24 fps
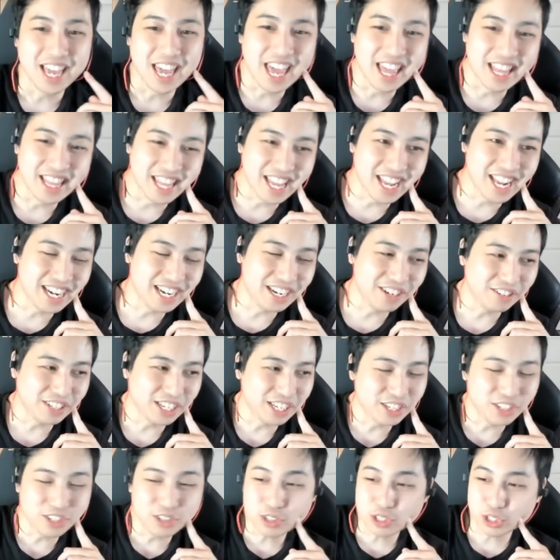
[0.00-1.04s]
And then he was
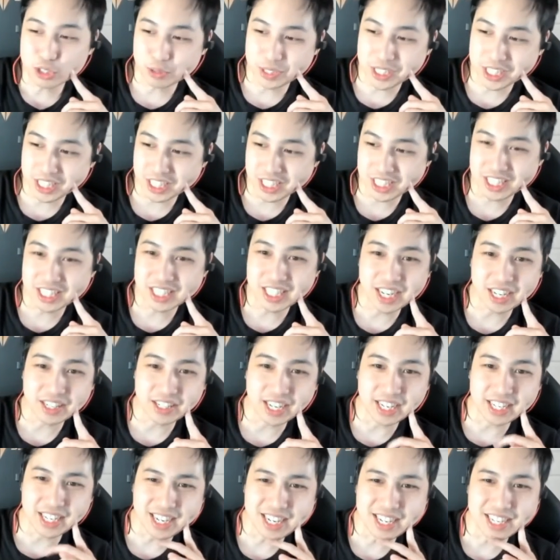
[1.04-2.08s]
like, "You going to TwitchCon?" I was
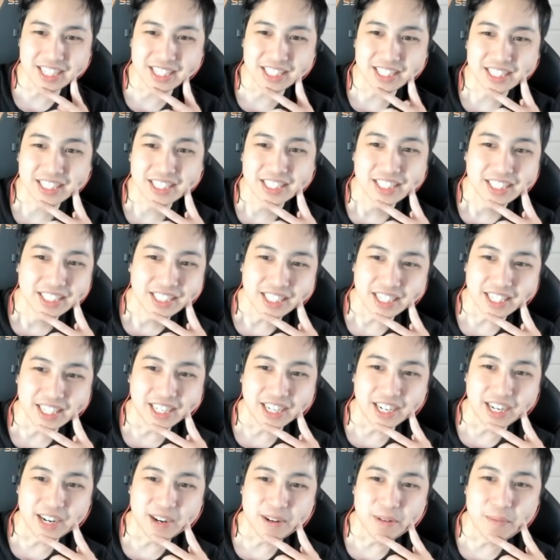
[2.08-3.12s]
like, "Yeah,
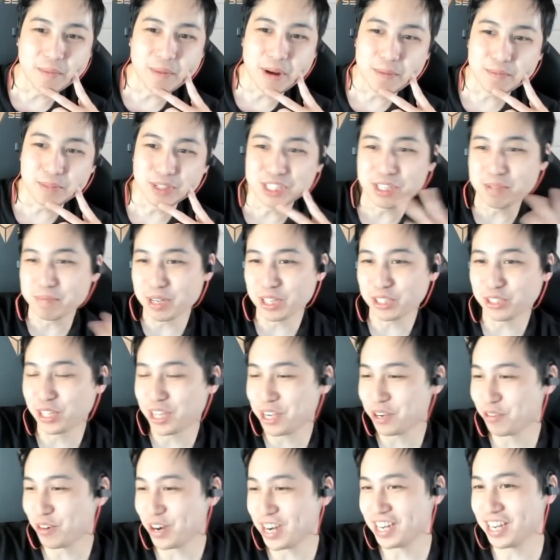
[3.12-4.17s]
um, I'm just in my
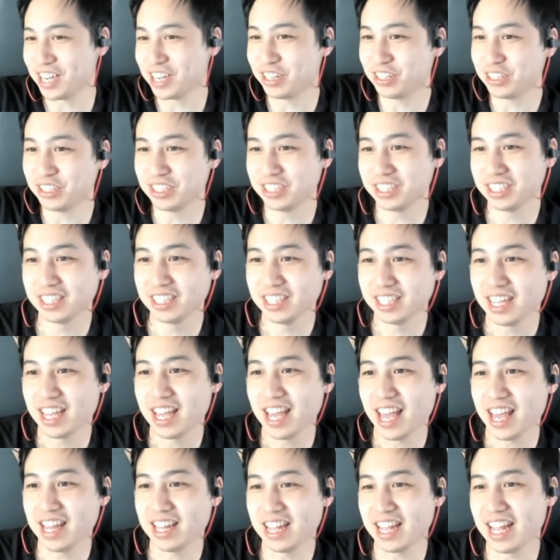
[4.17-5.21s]
hotel right now."
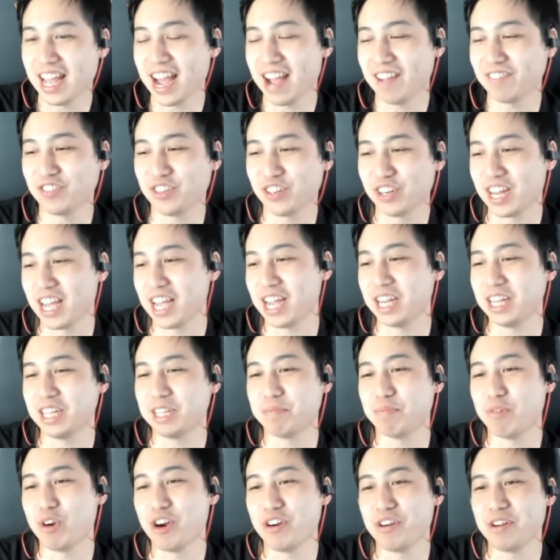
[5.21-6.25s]
And then after
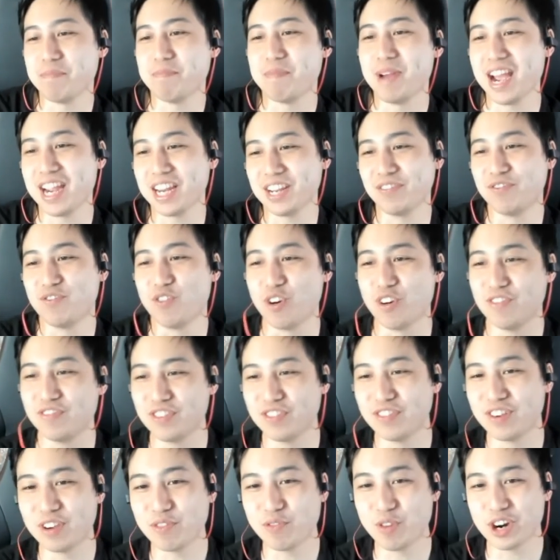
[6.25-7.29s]
like pondering back and forth
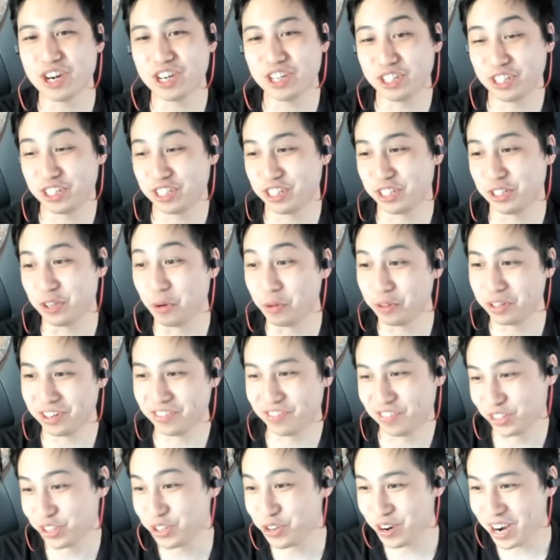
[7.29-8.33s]
if I whether to just go there
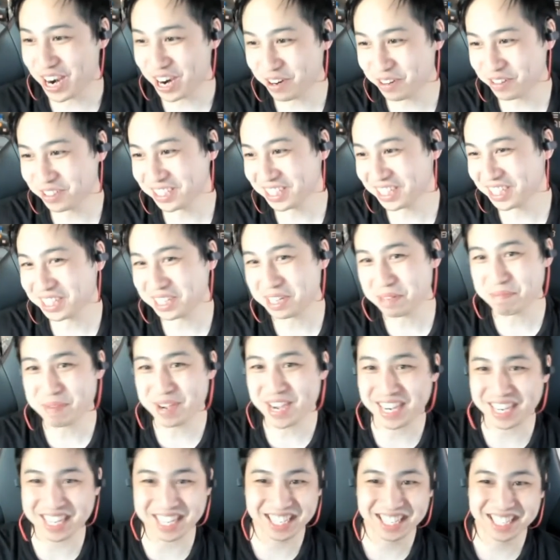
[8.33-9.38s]
for two hours and then come
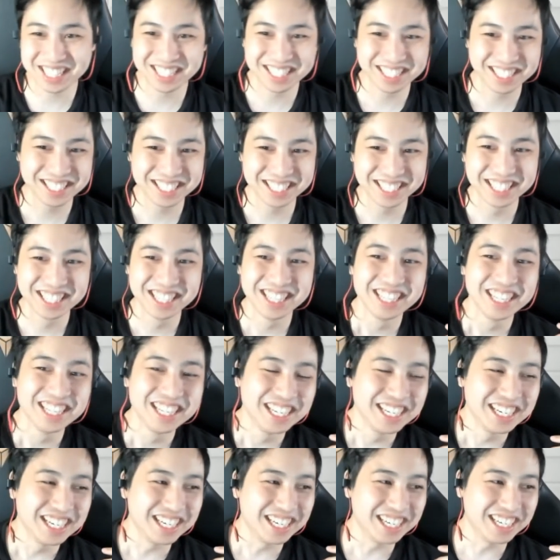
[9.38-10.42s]
back,
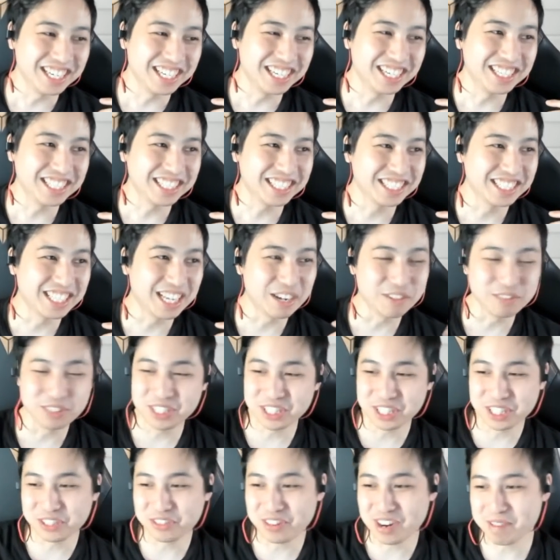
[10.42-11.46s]
because uh, I was just
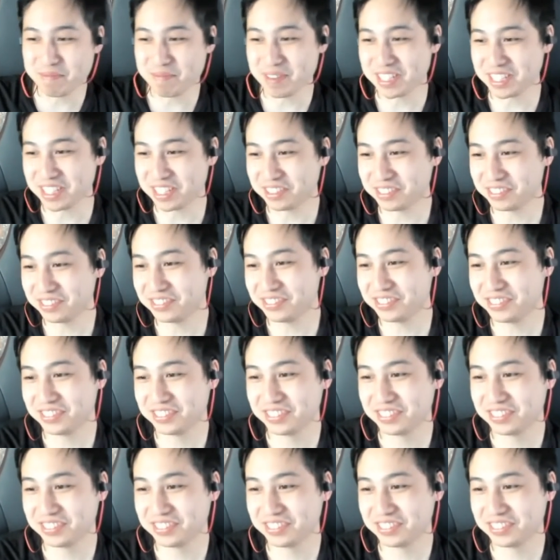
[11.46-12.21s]
gonna drive myself.